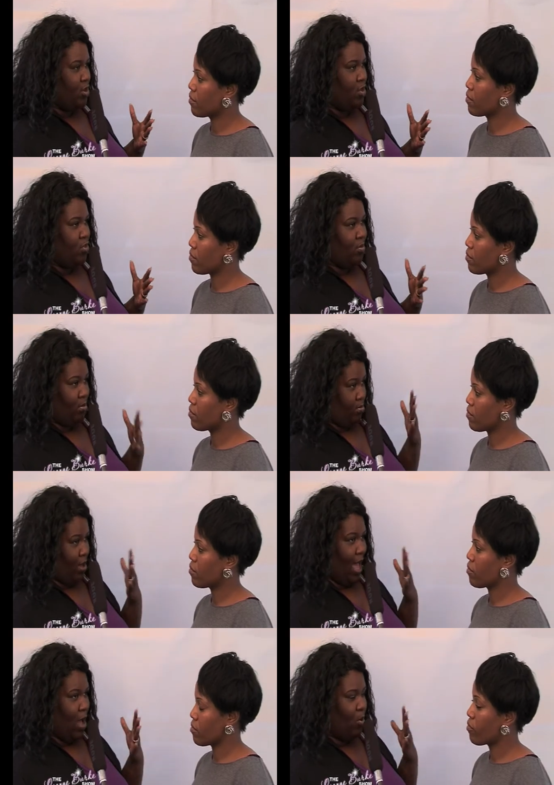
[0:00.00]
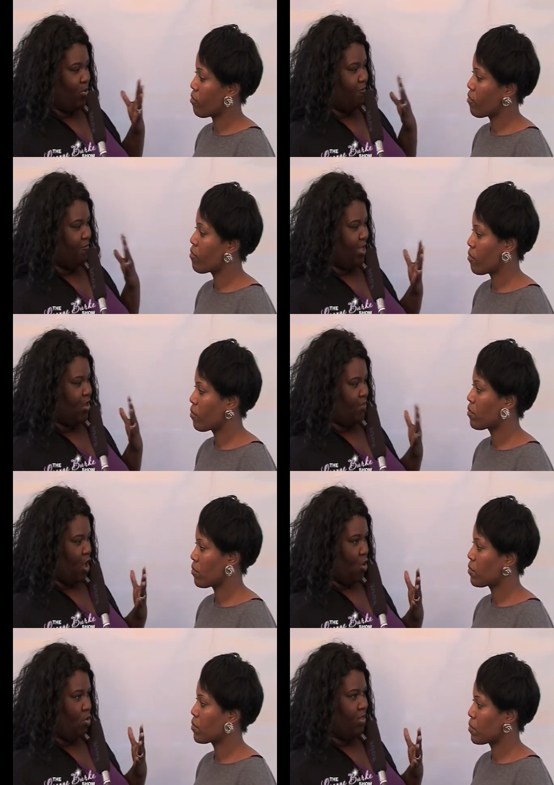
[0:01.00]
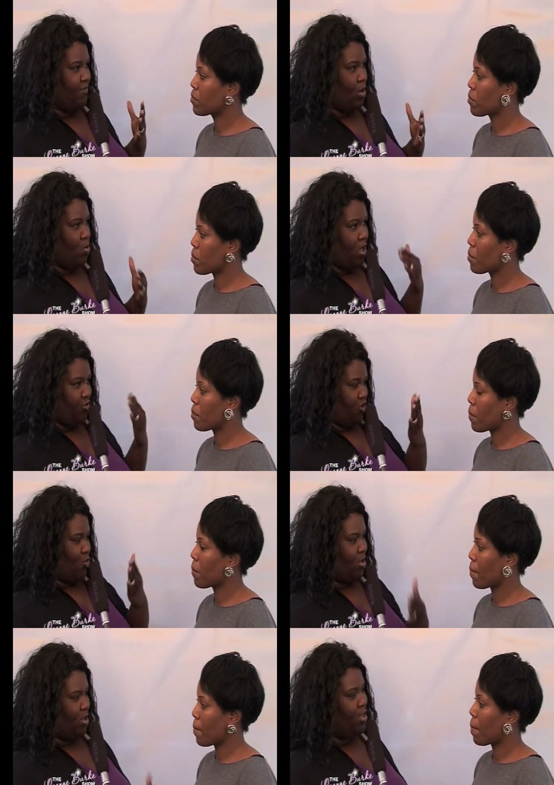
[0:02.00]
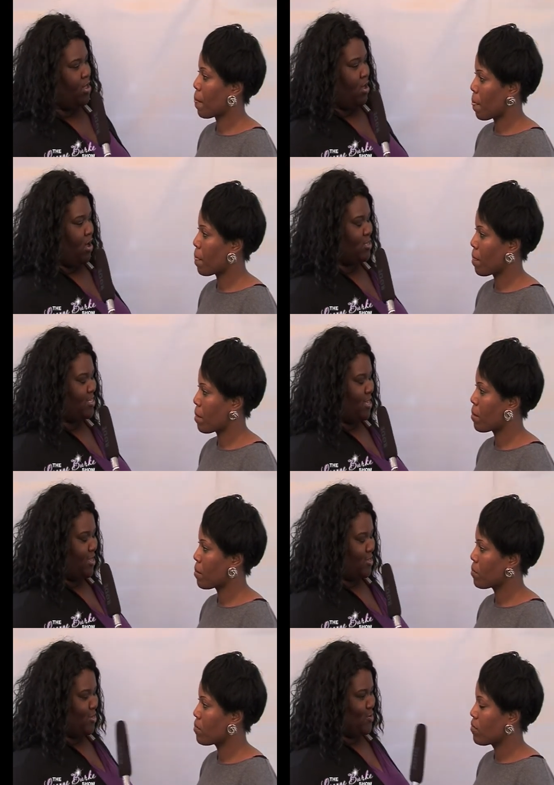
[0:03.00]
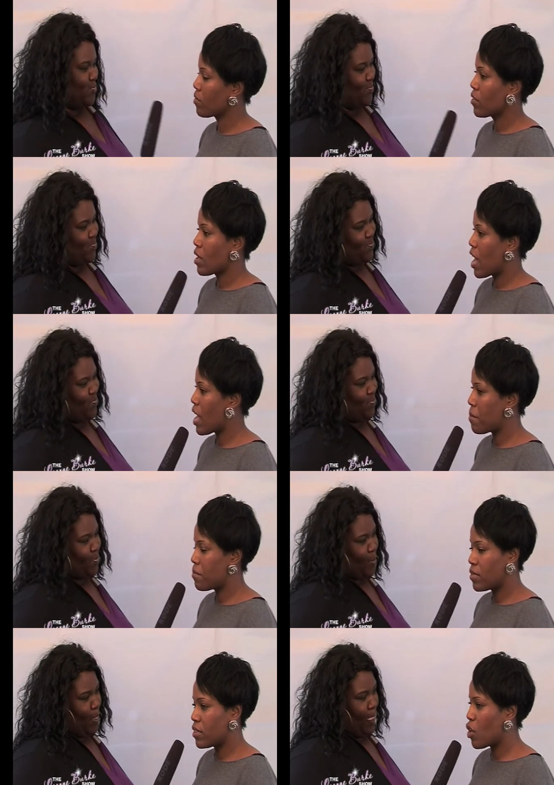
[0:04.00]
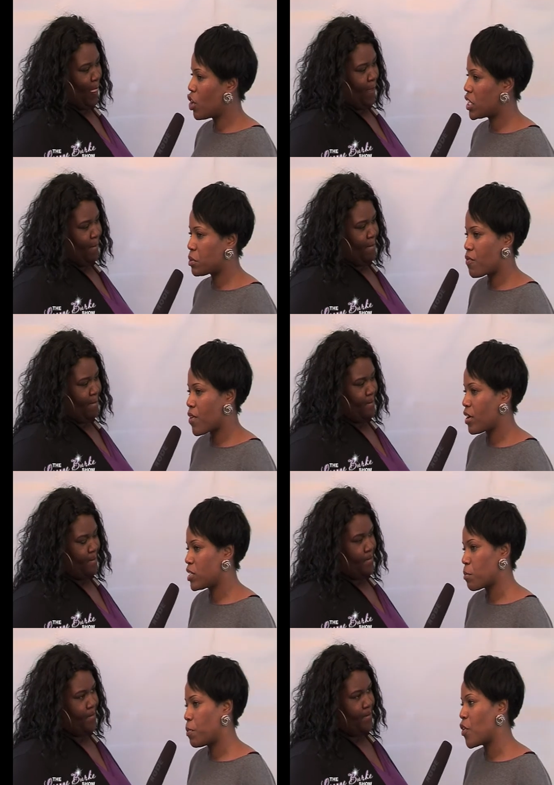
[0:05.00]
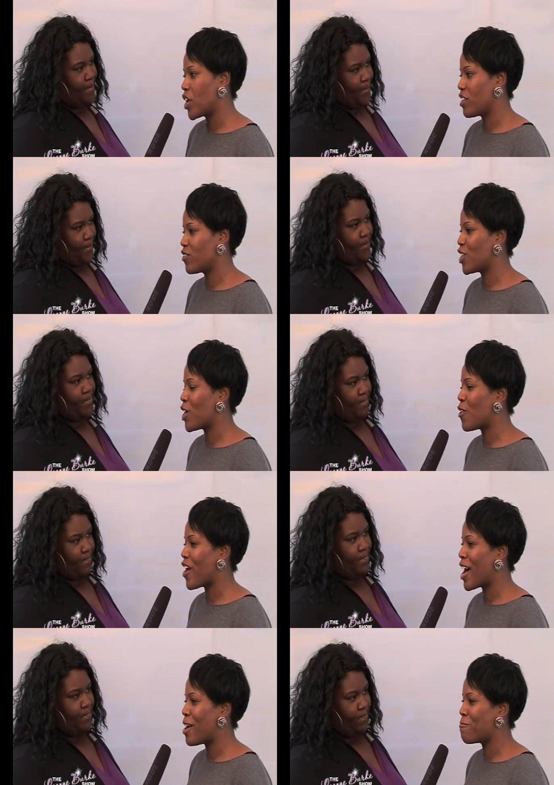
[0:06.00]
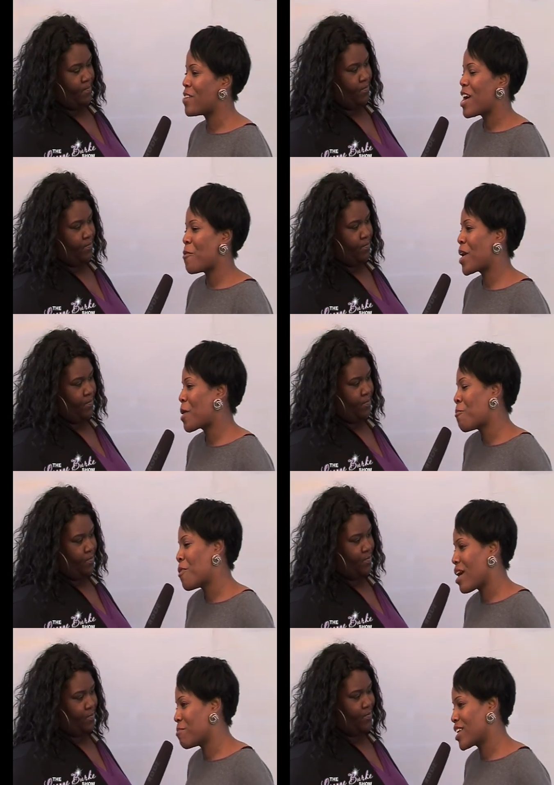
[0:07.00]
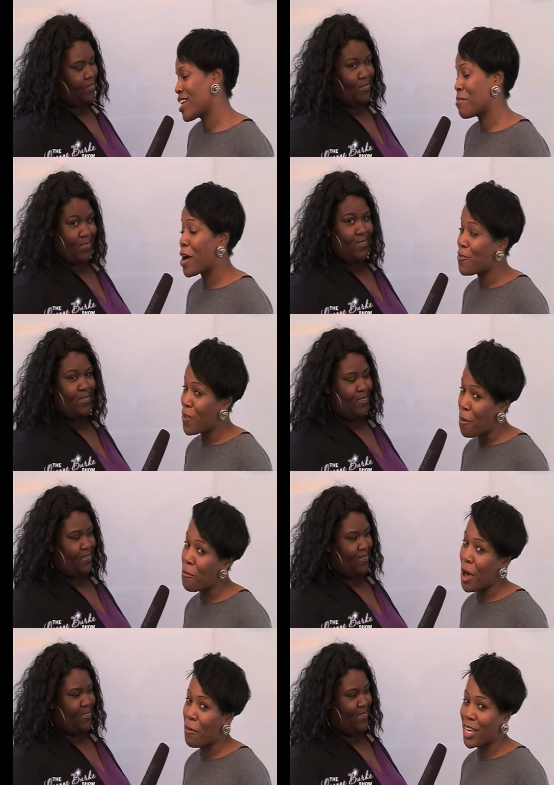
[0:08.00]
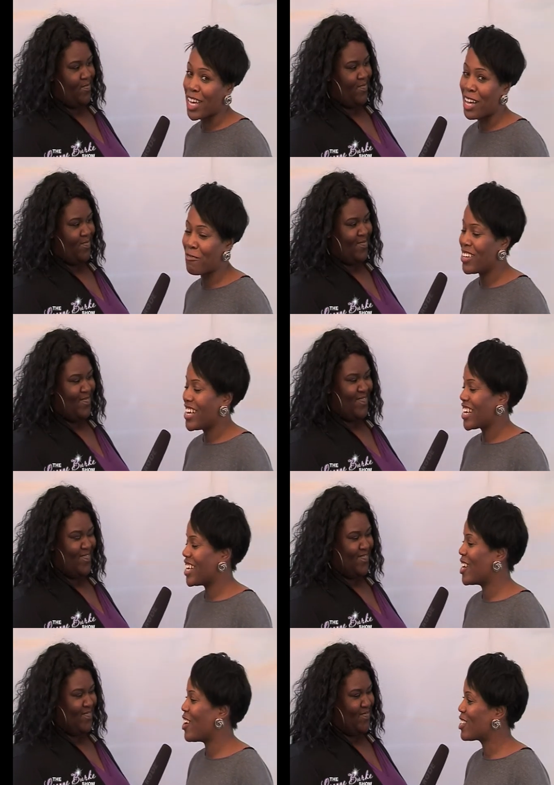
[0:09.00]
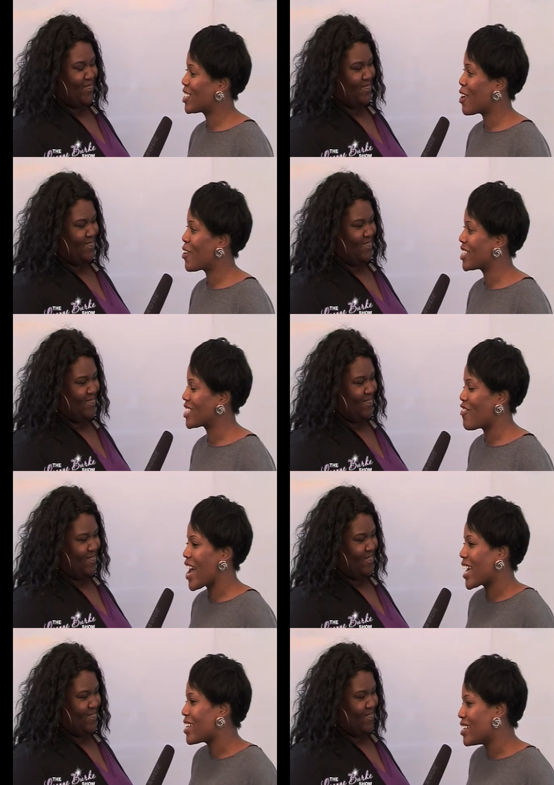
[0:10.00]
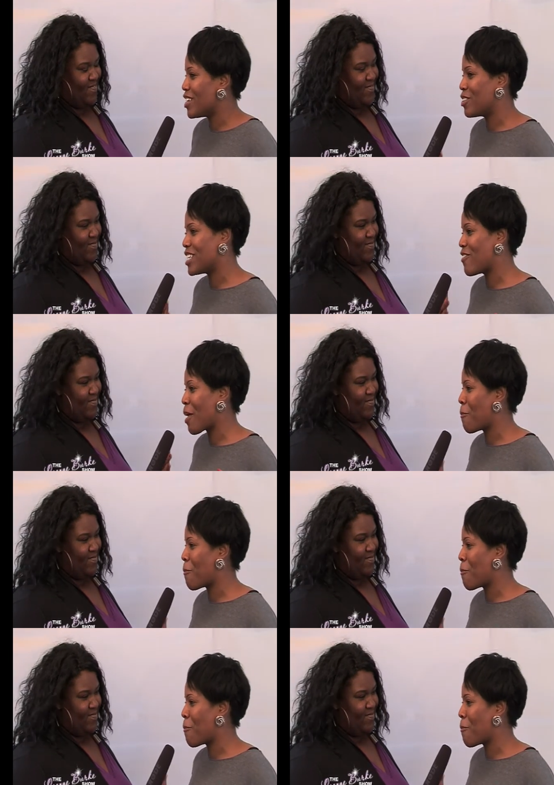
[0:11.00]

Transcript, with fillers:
Speaker 1: You know, how what was the feel of the whole event whilst you were on stage? Um, the audience were very
Speaker 2: supportive. You know, um, we're in Birmingham. I'm from Birmingham. You know, so it's great. You know, to have